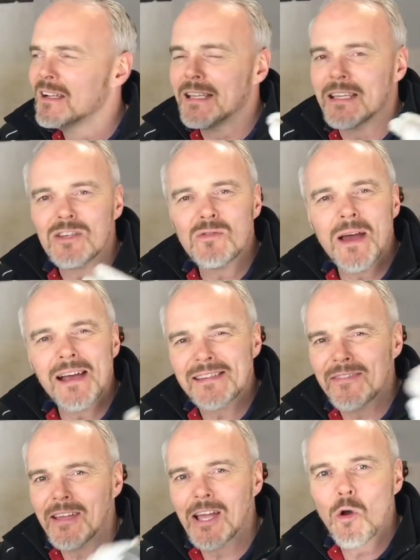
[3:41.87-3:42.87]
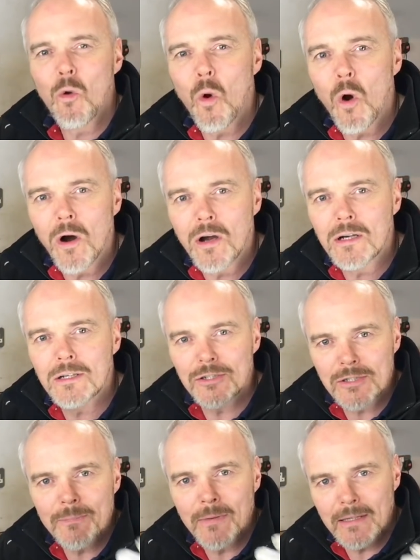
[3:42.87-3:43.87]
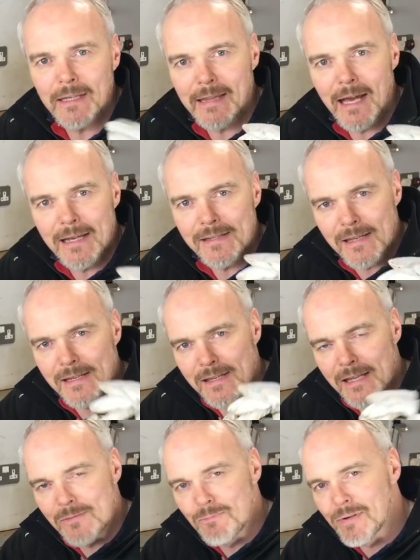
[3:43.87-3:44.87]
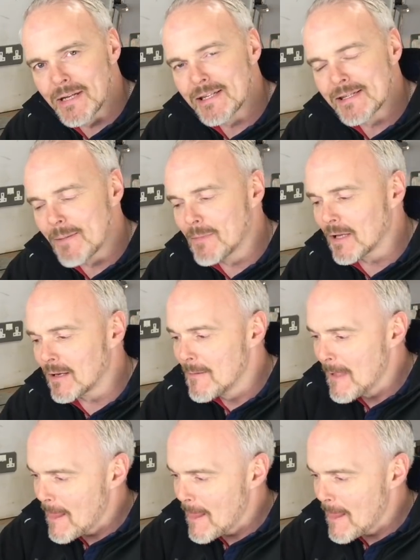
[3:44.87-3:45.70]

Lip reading: The US, I think a quarter or something like that is pretty similar.